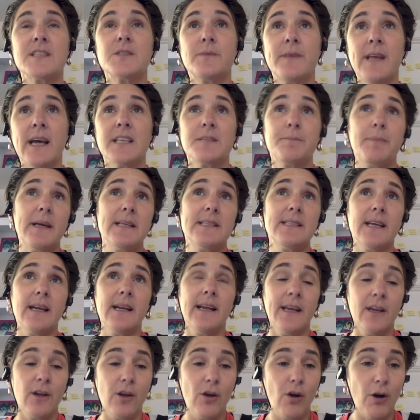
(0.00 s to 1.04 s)
that's that's
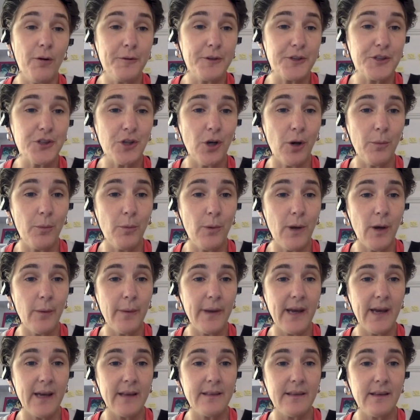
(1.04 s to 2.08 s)
basically in a coffee shop
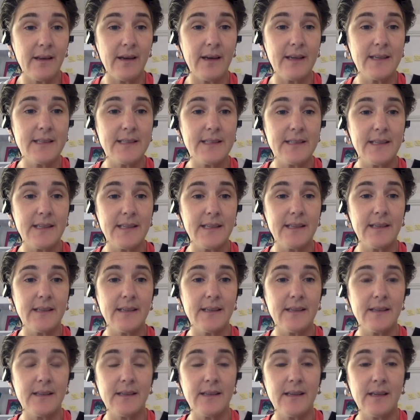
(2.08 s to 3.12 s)
where we had the
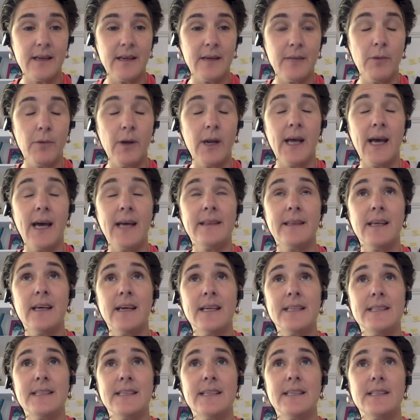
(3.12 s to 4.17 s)
idea. Uh, well, I had
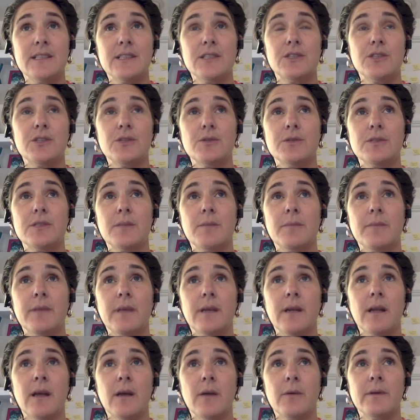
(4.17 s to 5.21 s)
the idea to do
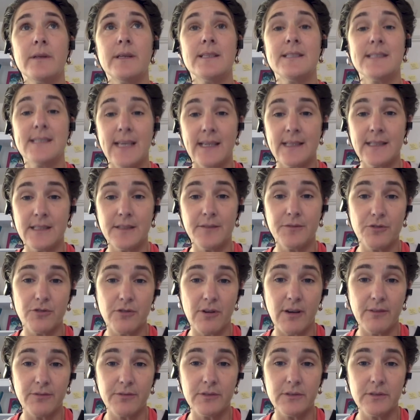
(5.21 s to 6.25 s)
something like with incentive
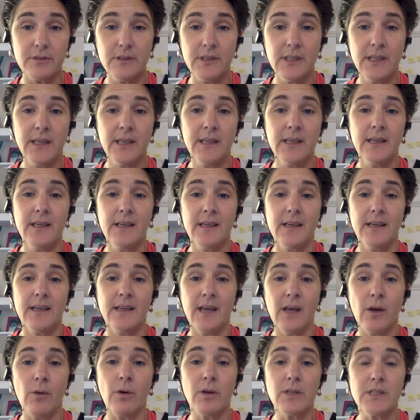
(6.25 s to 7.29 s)
travel
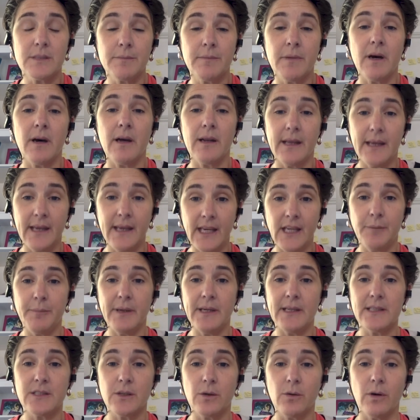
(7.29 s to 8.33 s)
in Guatemala.
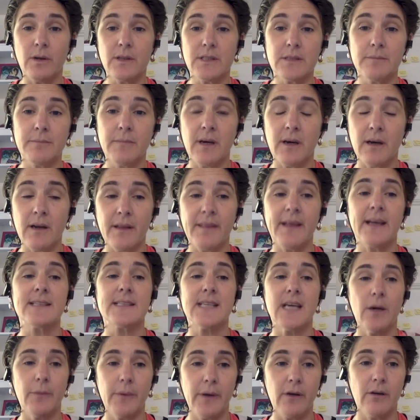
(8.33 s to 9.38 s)
He'd been to Guatemala.
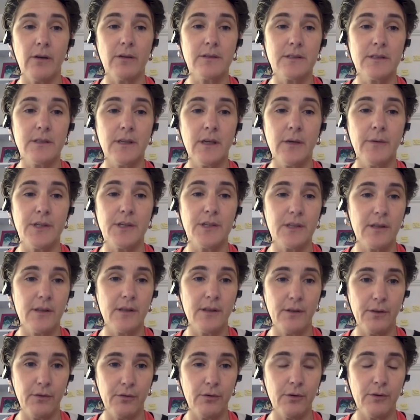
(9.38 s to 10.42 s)
That's how we got to know each
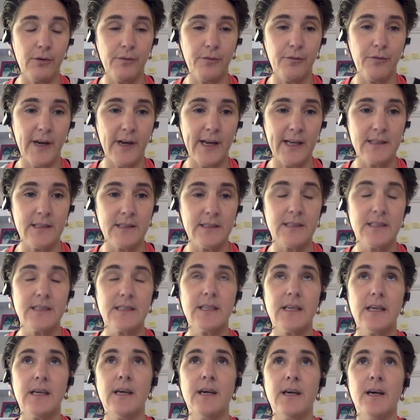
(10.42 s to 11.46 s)
other through a friend.
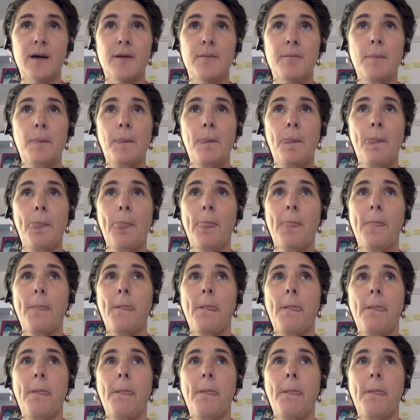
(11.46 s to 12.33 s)
Um,